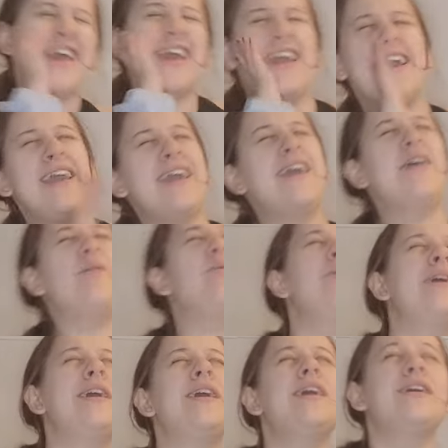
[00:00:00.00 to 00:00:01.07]
Here
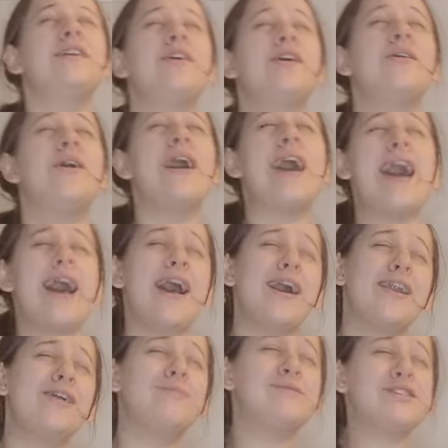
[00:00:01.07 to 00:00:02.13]
we go.
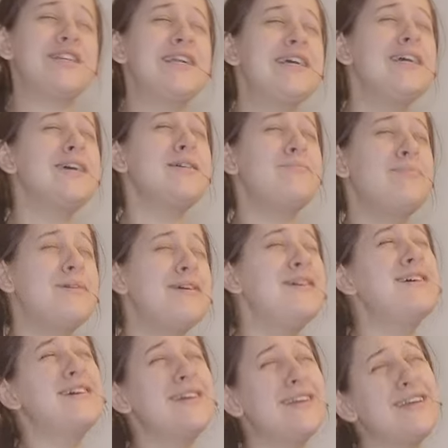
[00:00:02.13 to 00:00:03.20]
And I'm
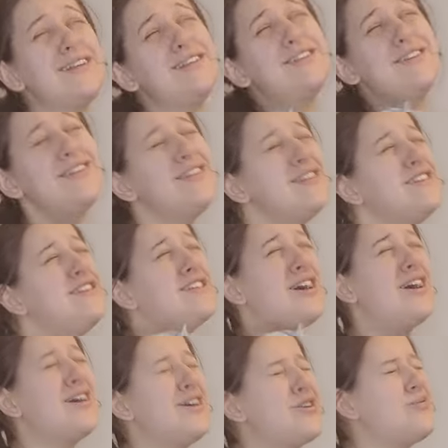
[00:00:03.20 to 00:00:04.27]
slipping into the
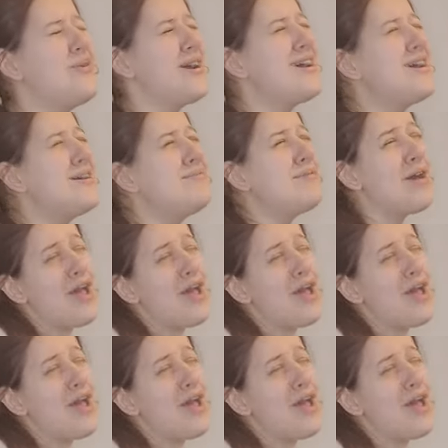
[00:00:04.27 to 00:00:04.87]
dark web,